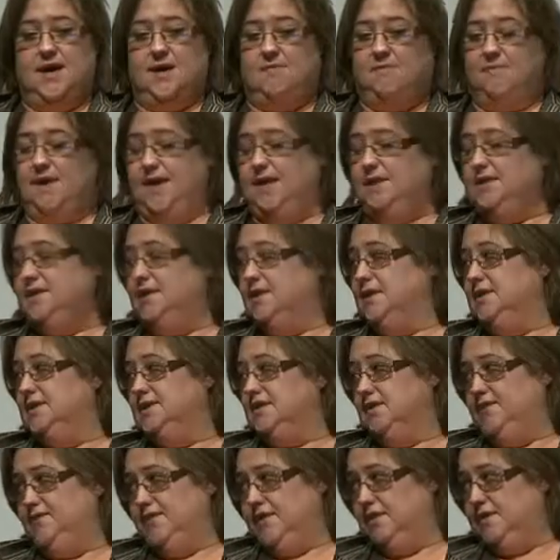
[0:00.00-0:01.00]

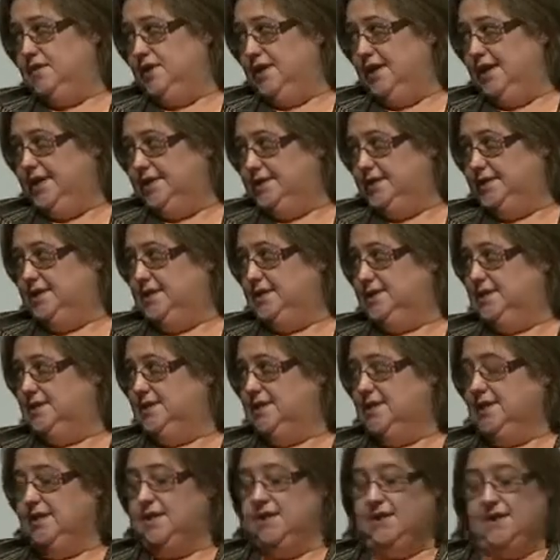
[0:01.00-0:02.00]
maintenance of oral assets
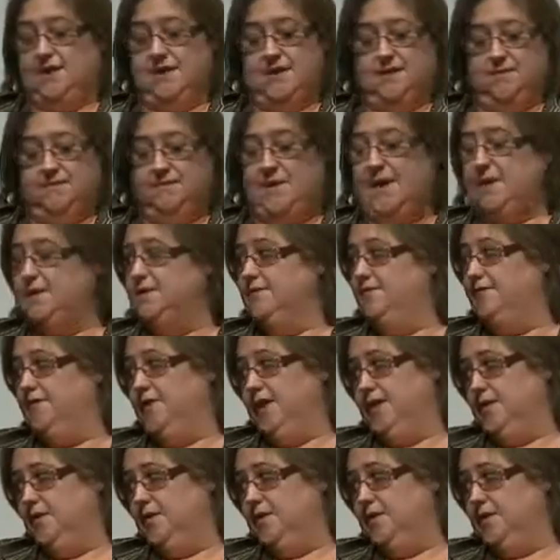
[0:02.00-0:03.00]
and by the
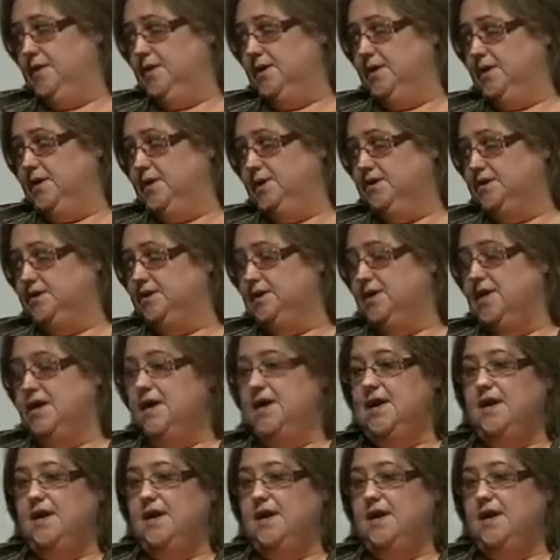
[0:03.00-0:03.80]
field workers.